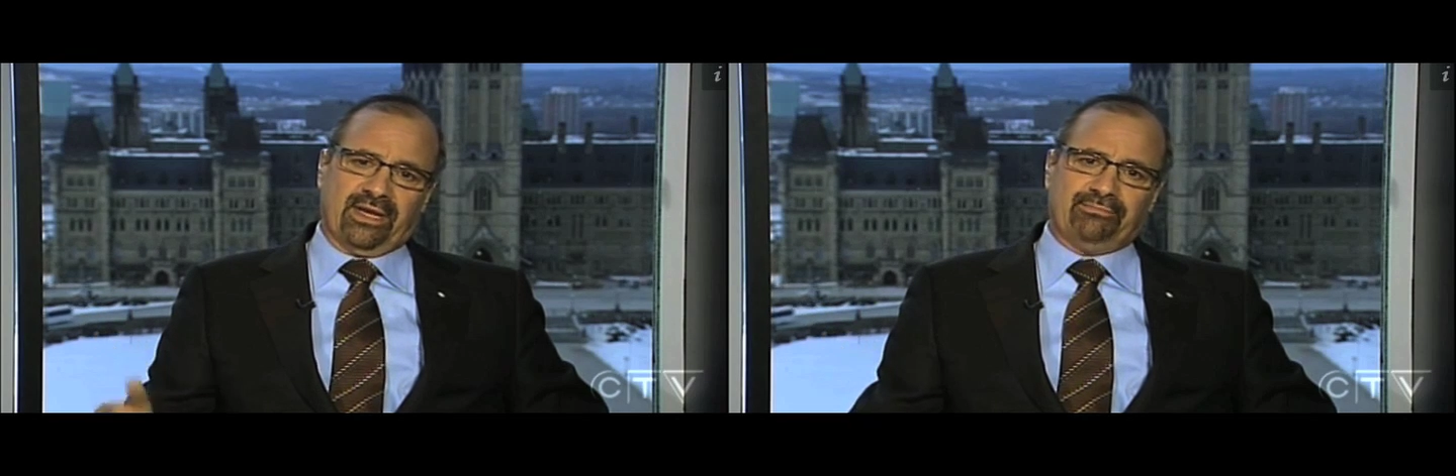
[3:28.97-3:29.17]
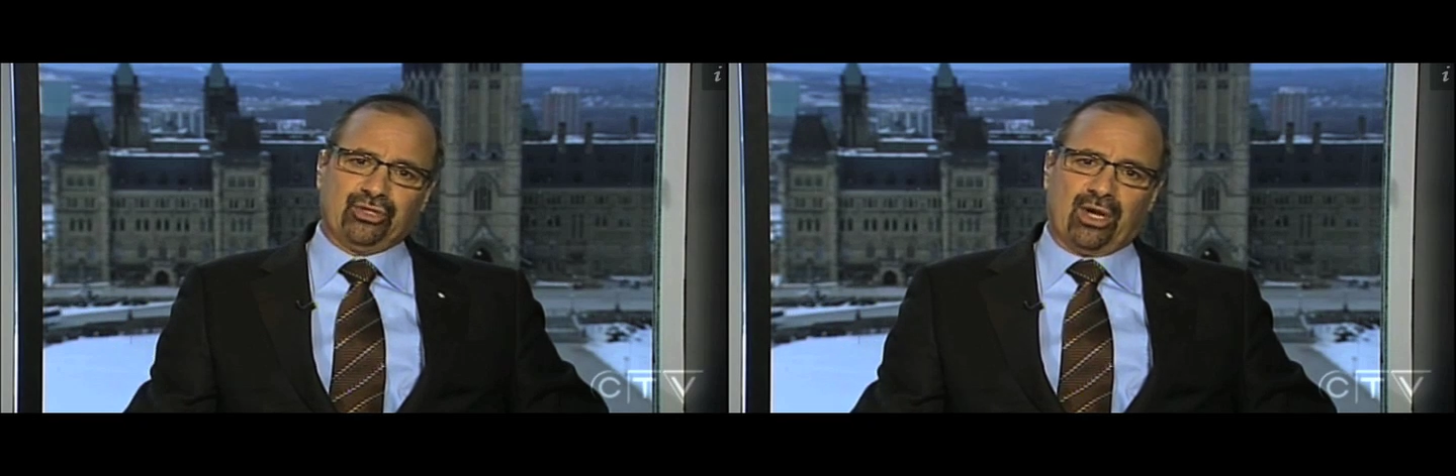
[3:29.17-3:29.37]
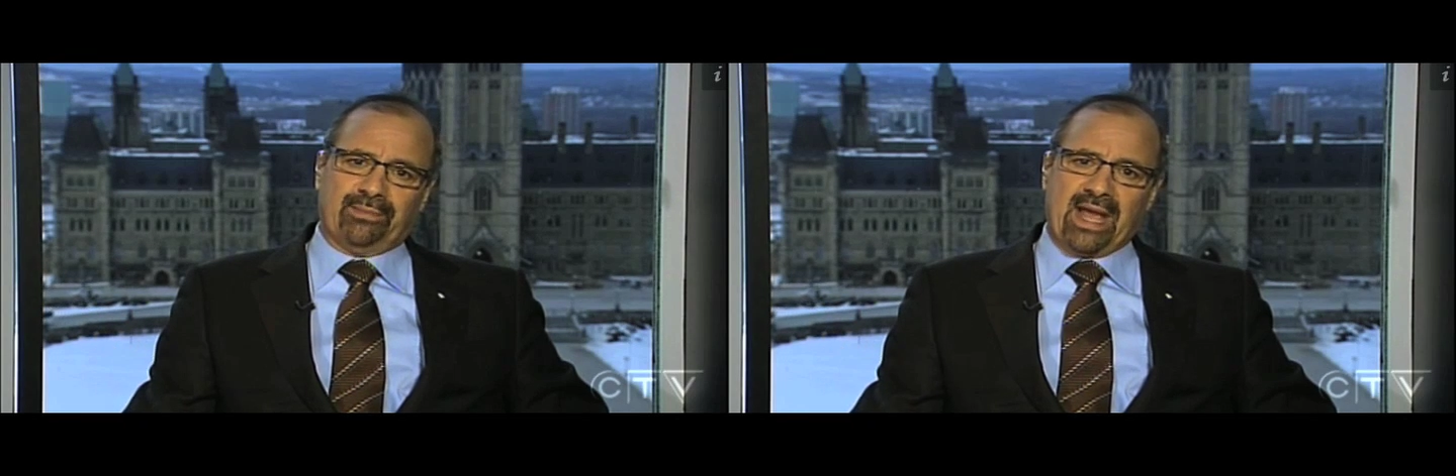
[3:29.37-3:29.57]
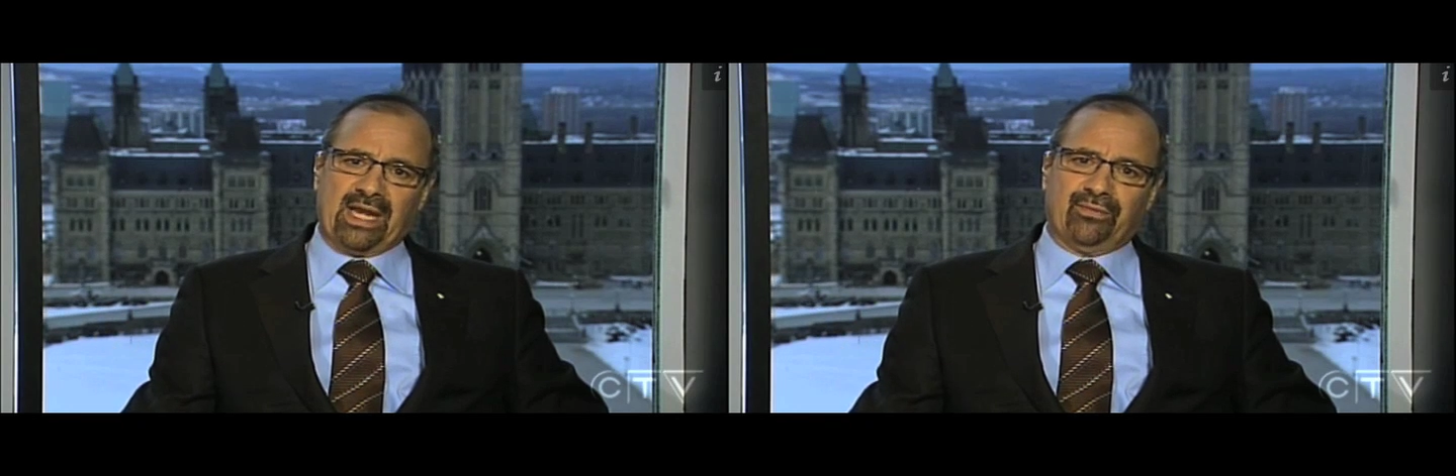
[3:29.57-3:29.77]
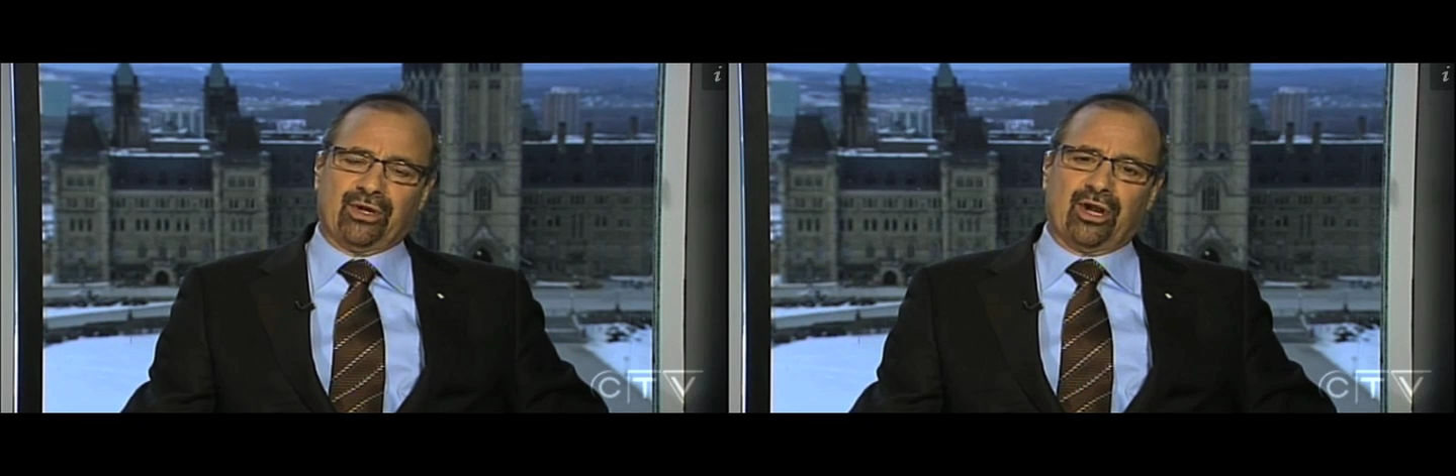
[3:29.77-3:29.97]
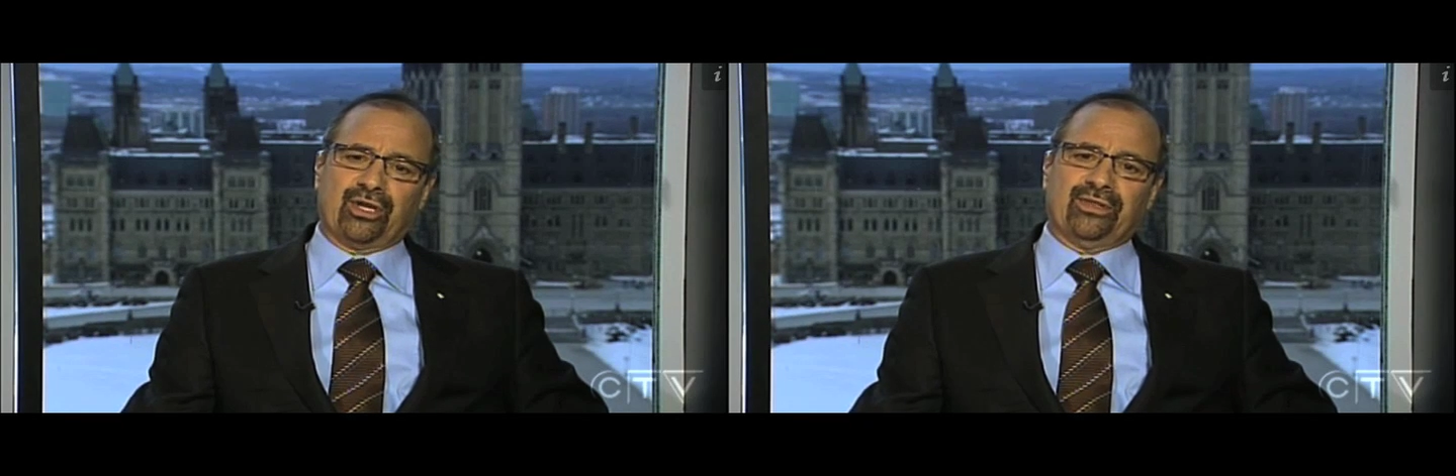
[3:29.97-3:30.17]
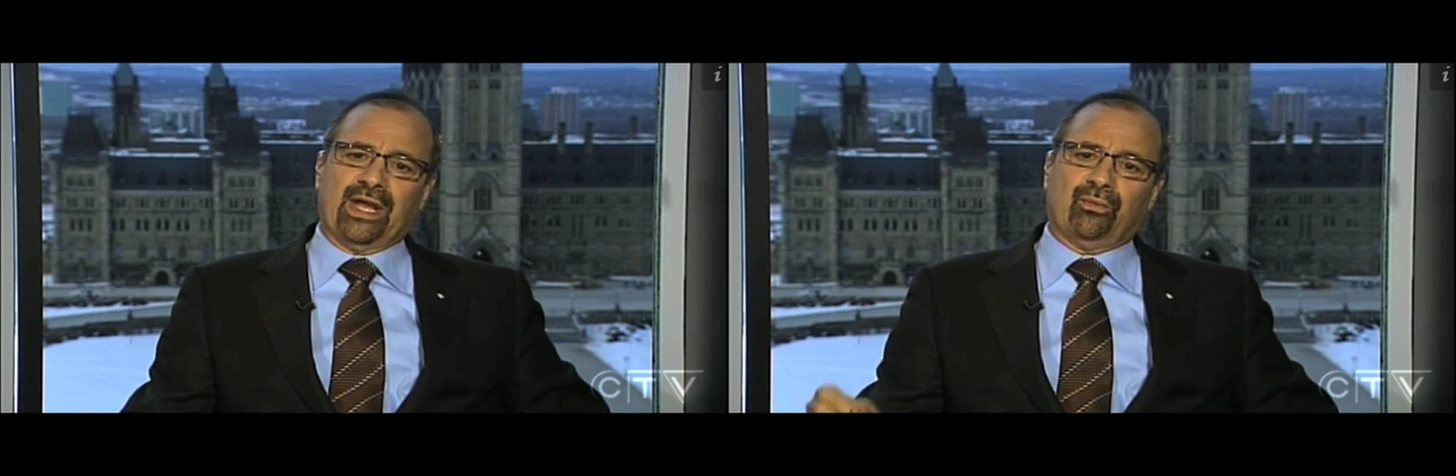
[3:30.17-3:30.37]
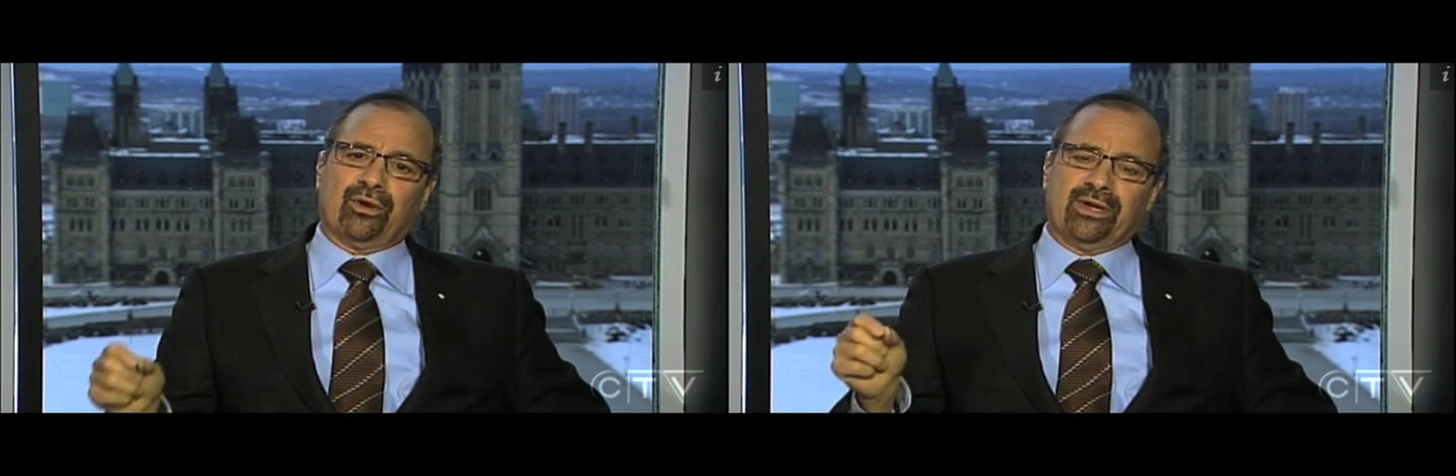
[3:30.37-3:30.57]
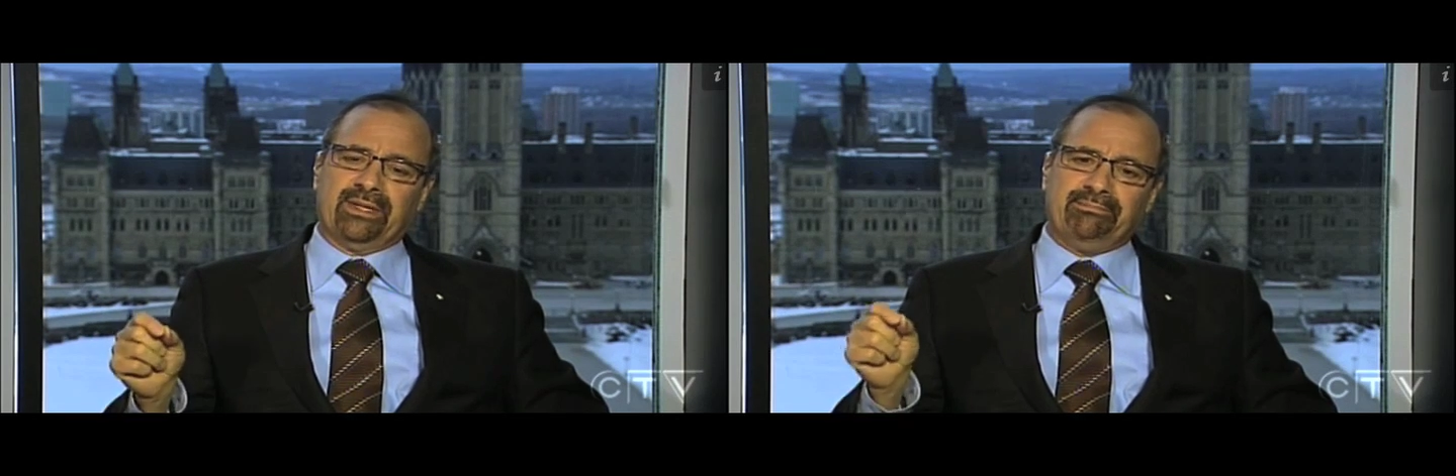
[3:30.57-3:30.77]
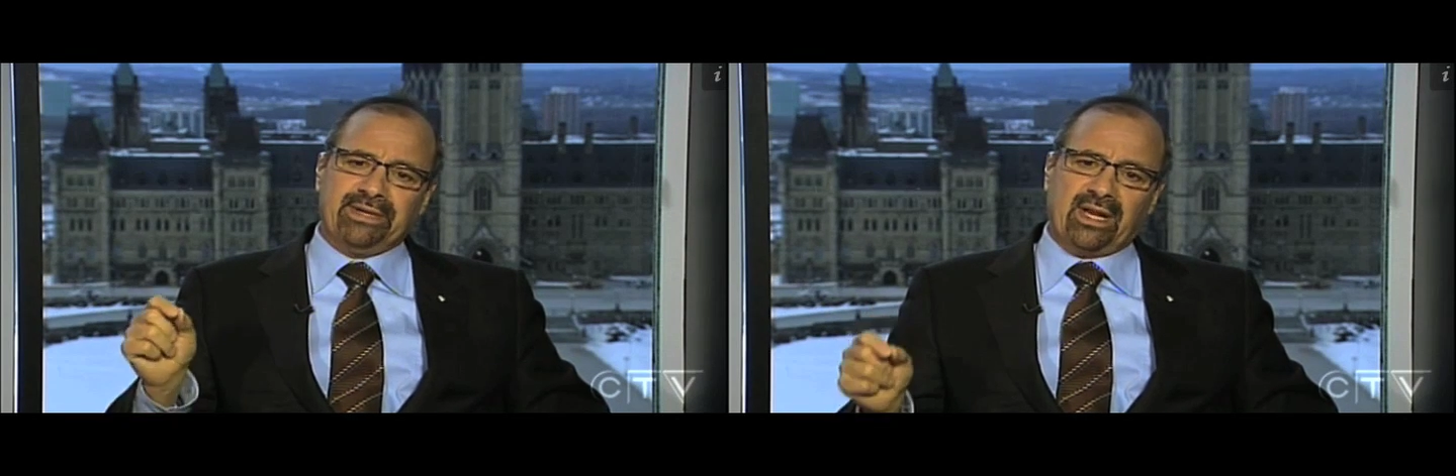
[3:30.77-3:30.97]
John Manley would argue that we're in the
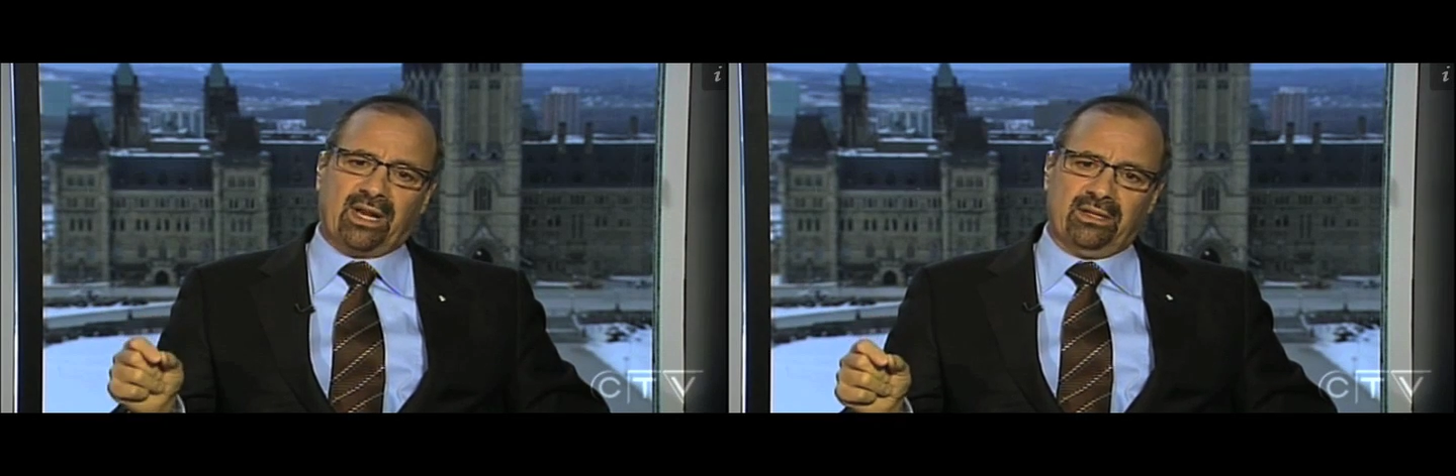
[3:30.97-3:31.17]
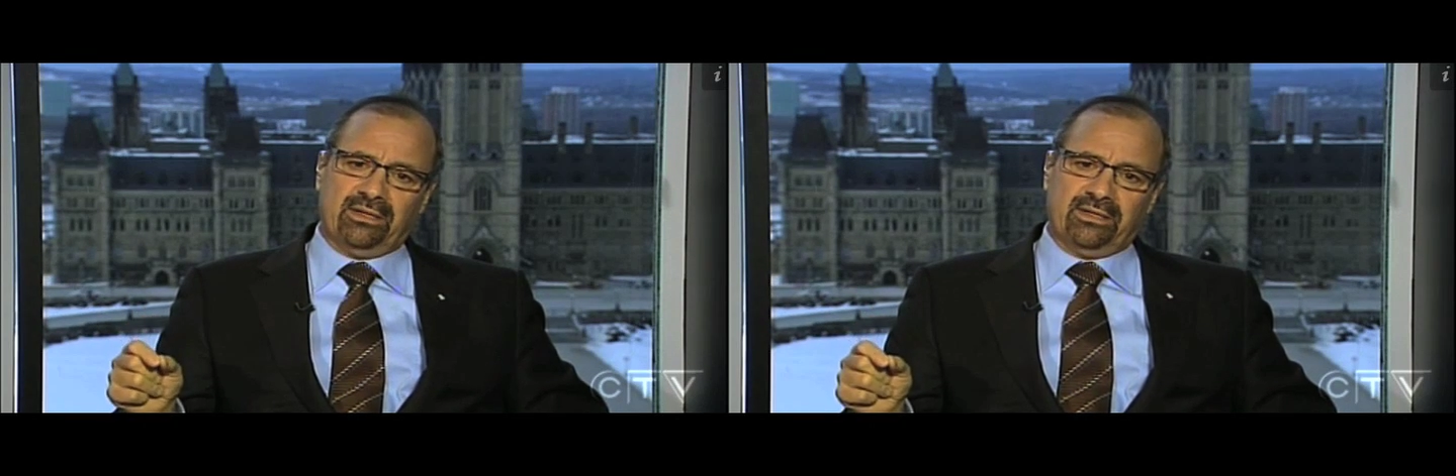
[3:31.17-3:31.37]
middle,